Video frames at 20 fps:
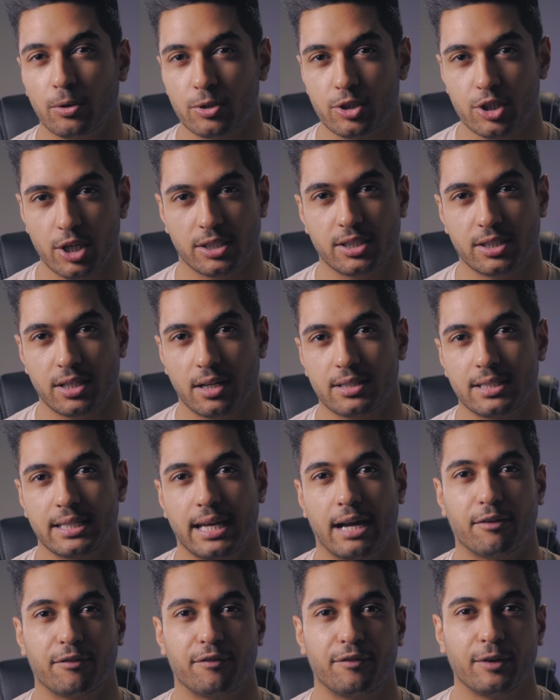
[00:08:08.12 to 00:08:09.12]
or just starting
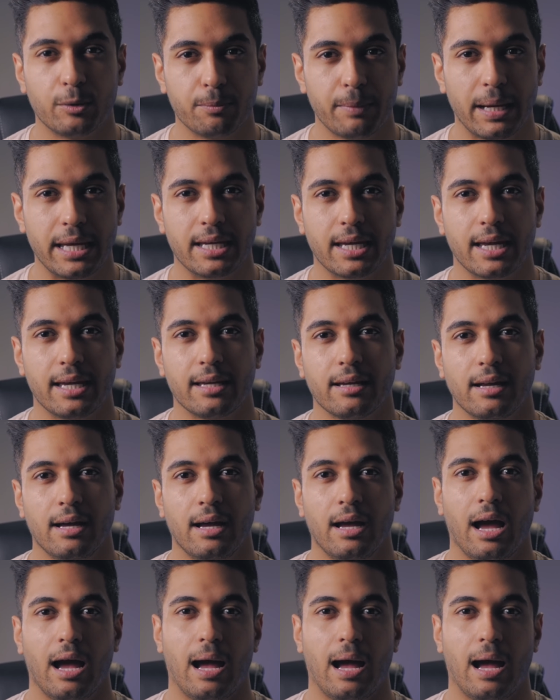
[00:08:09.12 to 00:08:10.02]
out filmmaking,